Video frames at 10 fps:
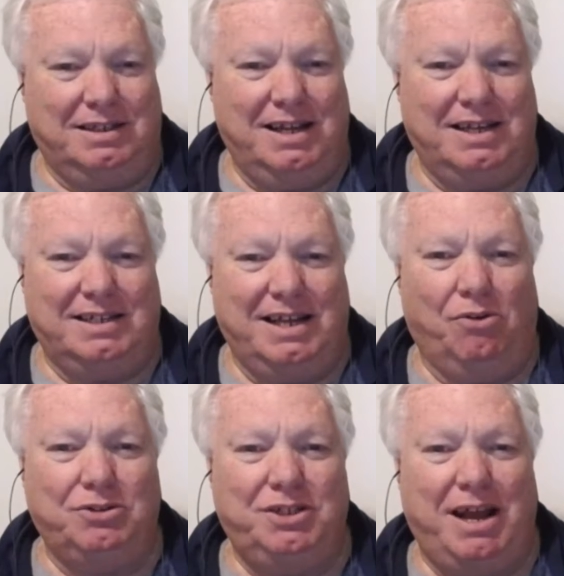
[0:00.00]
Yes,
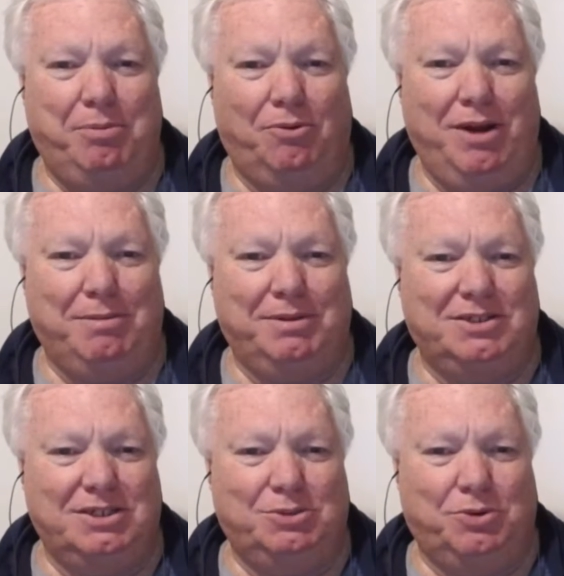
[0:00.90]
our Aussie Apple
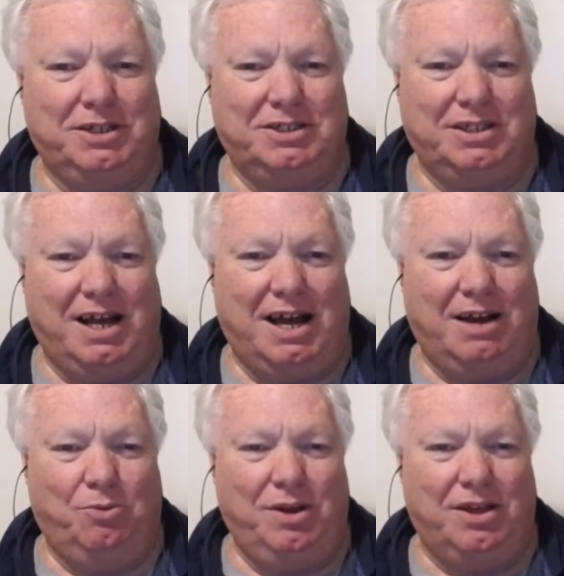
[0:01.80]
ramblings this week
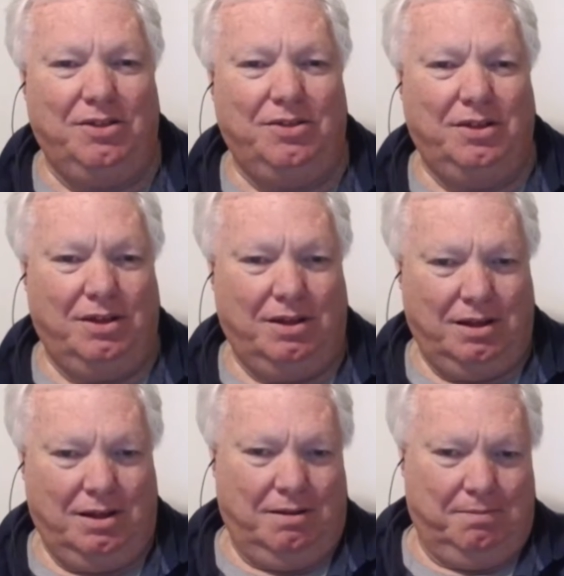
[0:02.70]
start with
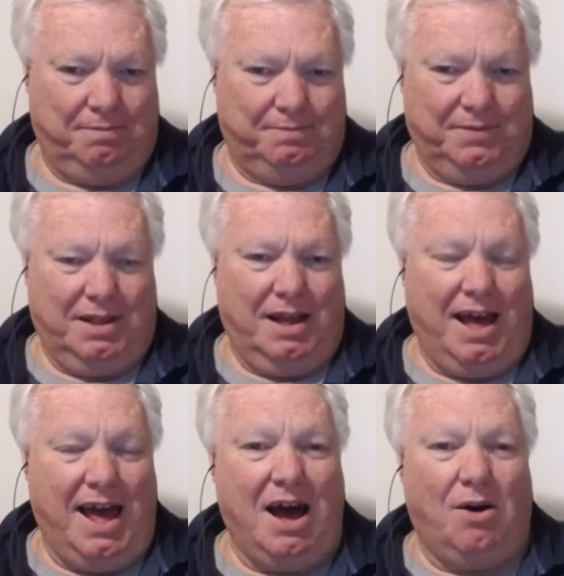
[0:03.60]

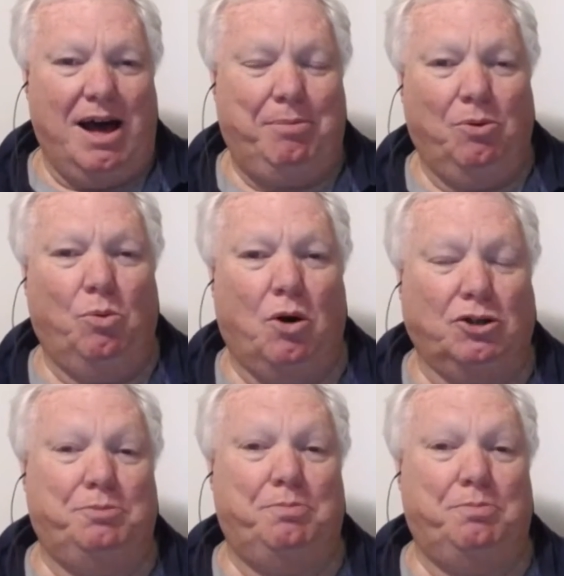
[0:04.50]
how Apple Watch